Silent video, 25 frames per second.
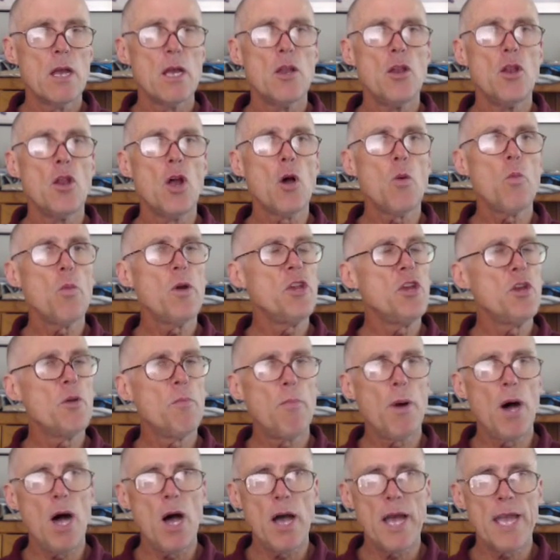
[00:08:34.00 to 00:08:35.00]
Not when you're
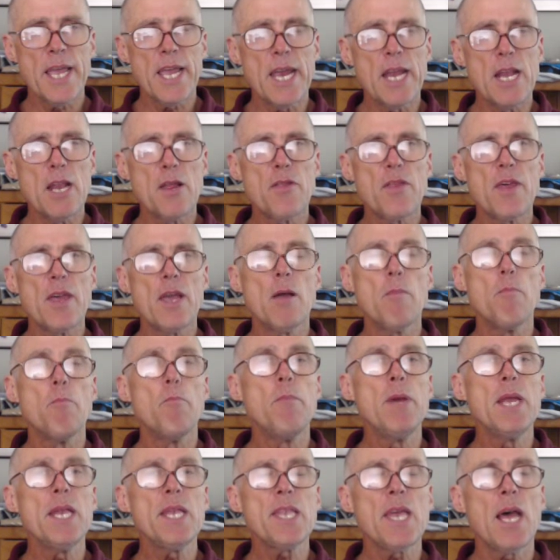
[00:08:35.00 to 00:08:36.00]
buying anything.
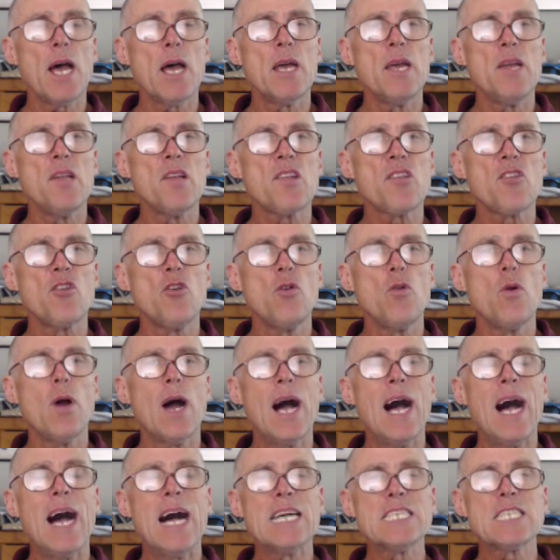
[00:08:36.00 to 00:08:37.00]
Minta is to
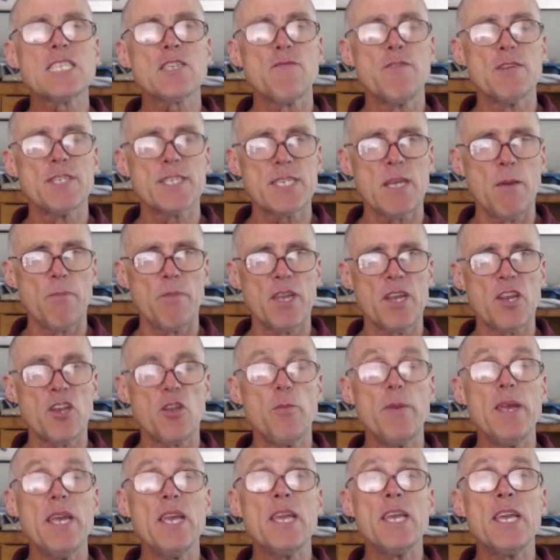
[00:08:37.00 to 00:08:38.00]
ask for something
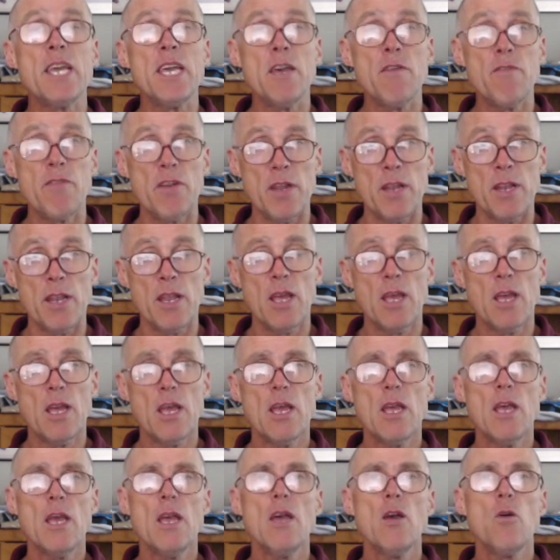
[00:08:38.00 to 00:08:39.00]
to be given
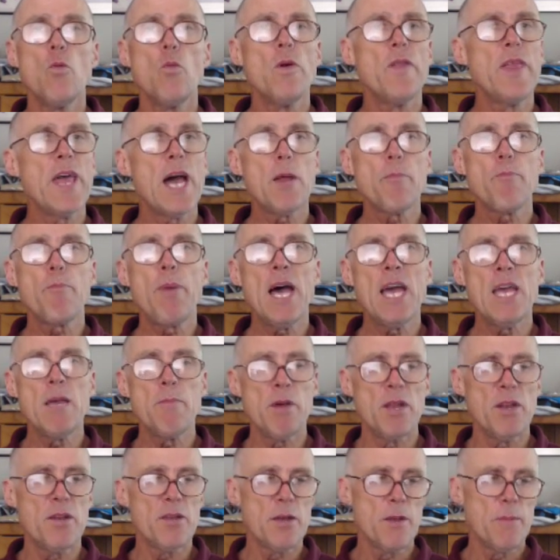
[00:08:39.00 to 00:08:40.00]
without
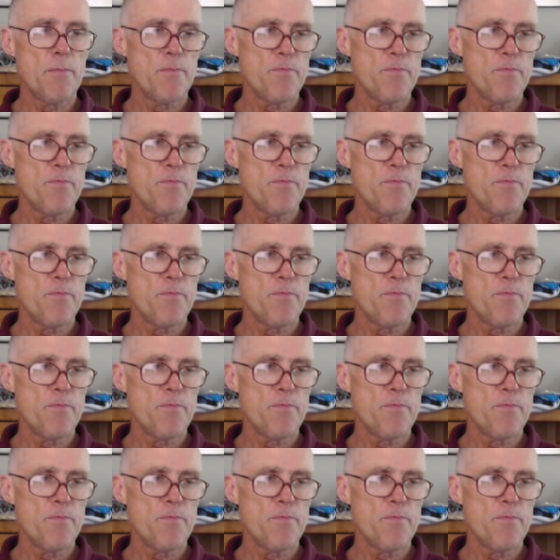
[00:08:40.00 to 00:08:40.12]
payment.